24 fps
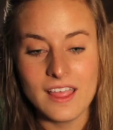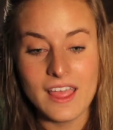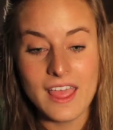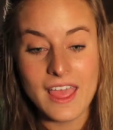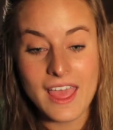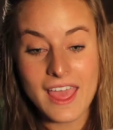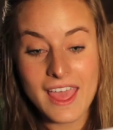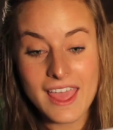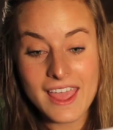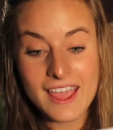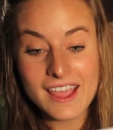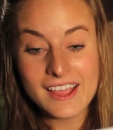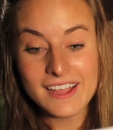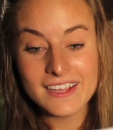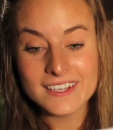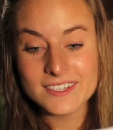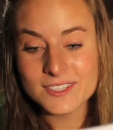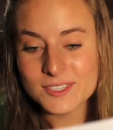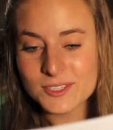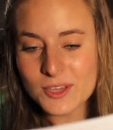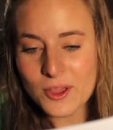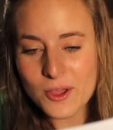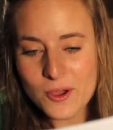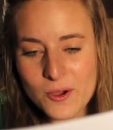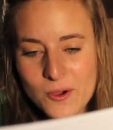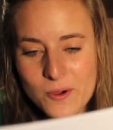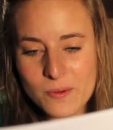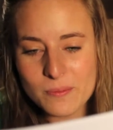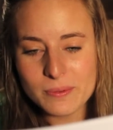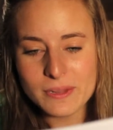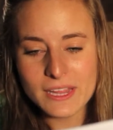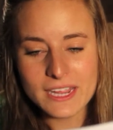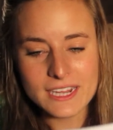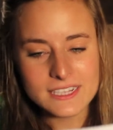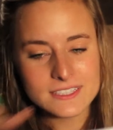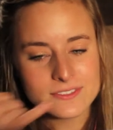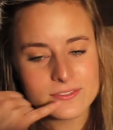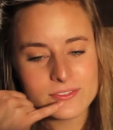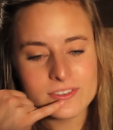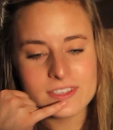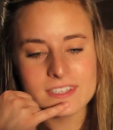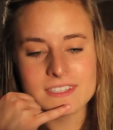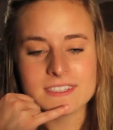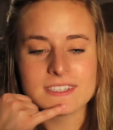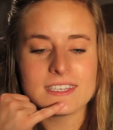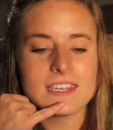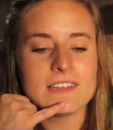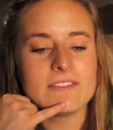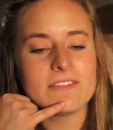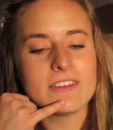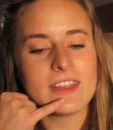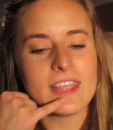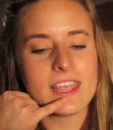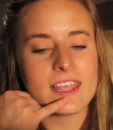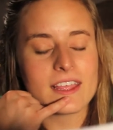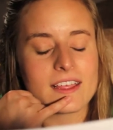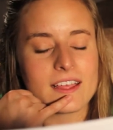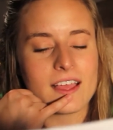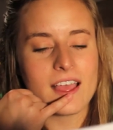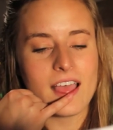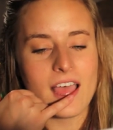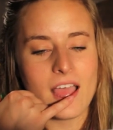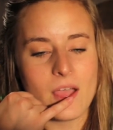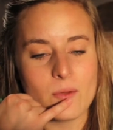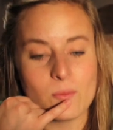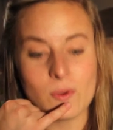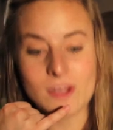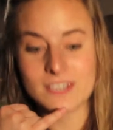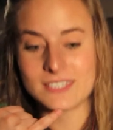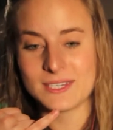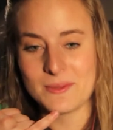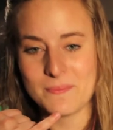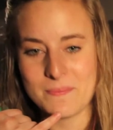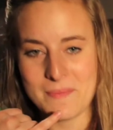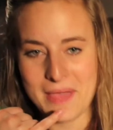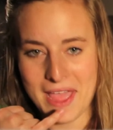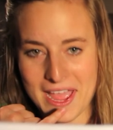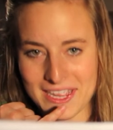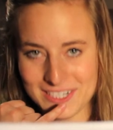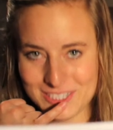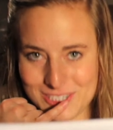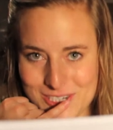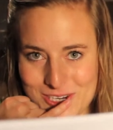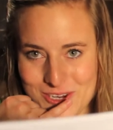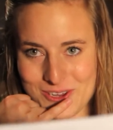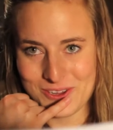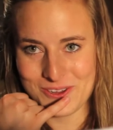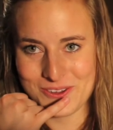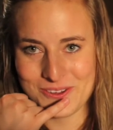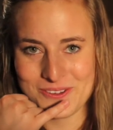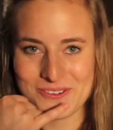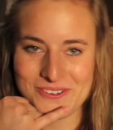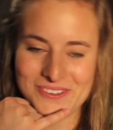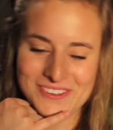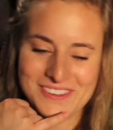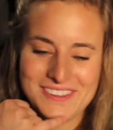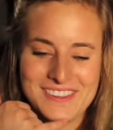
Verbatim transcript: Hey, so plans for this evening. I want to match you.